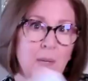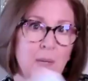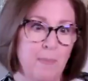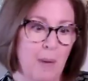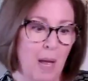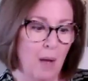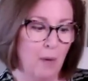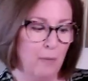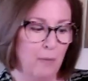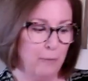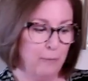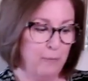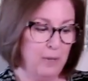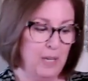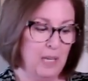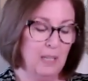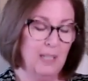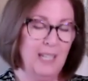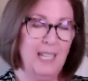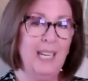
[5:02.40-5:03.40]
about
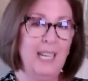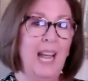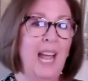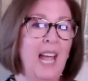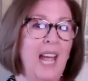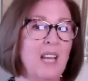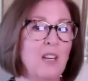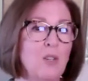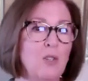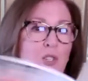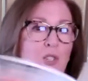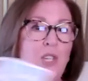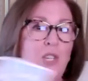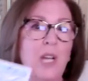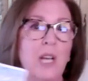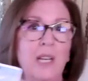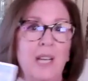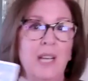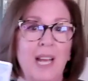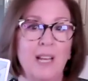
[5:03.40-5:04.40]
feeling
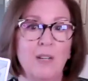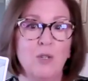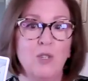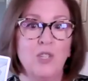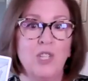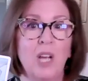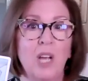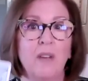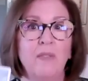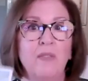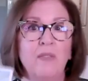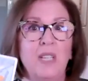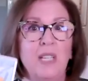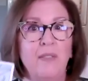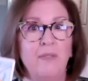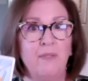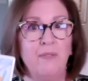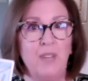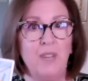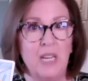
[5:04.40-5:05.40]
energy, an energy of
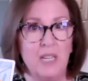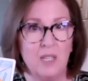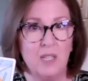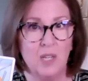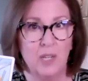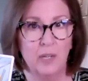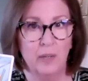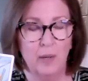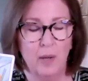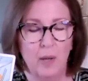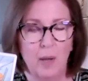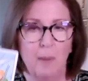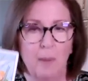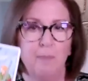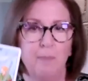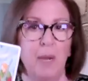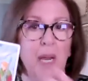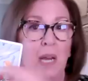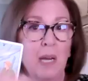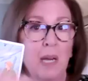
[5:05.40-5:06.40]
defeat.
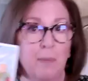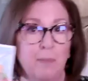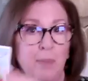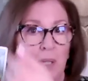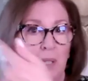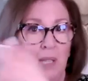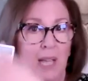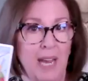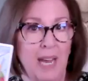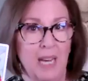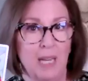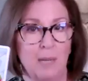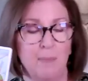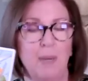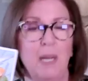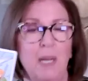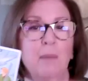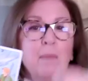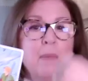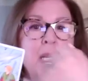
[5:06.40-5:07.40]
being played,
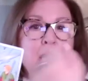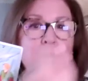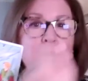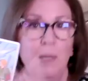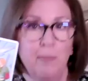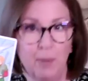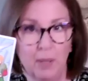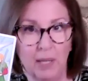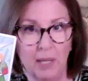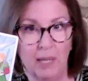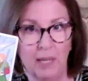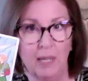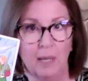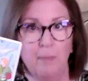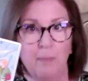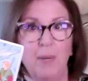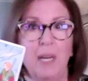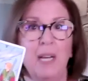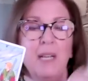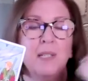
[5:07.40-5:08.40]
being
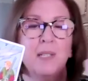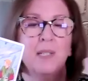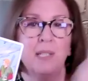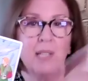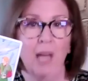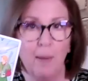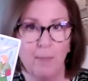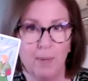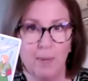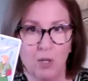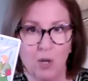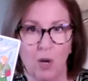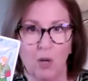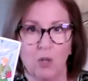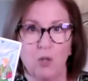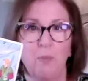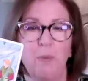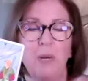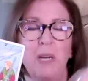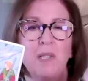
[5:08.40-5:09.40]
manipulated, being
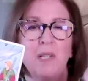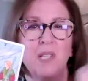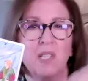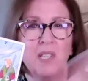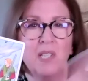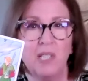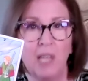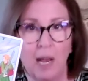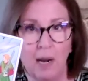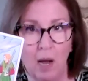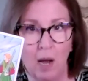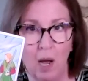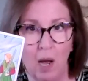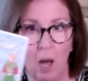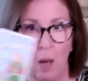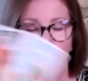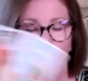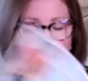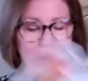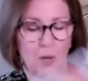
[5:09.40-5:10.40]
sabotaged, being set
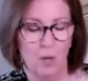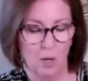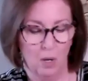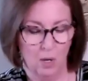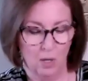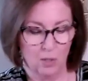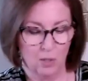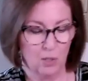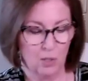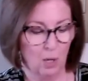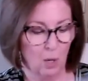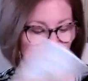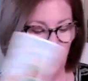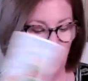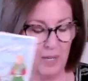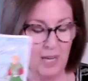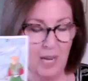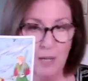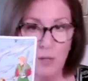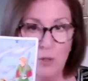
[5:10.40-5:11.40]
up. So
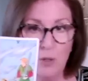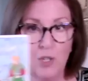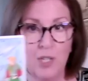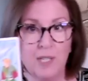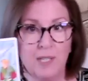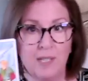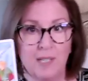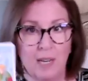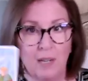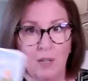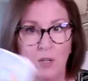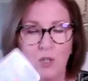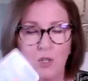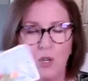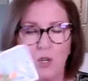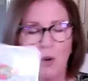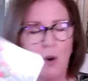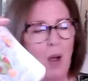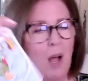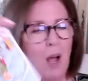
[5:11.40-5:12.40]
the energy
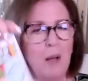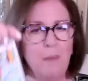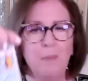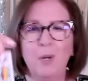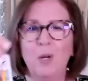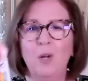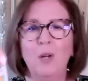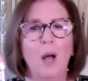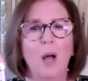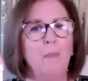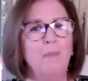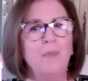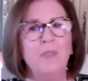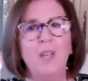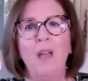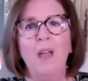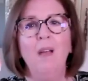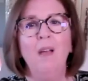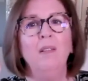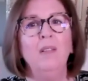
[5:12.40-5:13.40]
signature, I'm
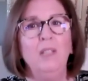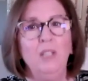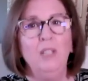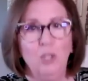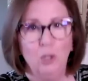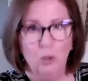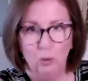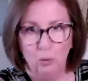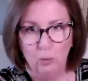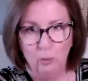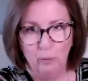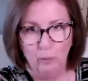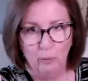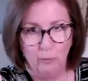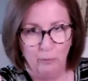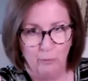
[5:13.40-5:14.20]
telling you,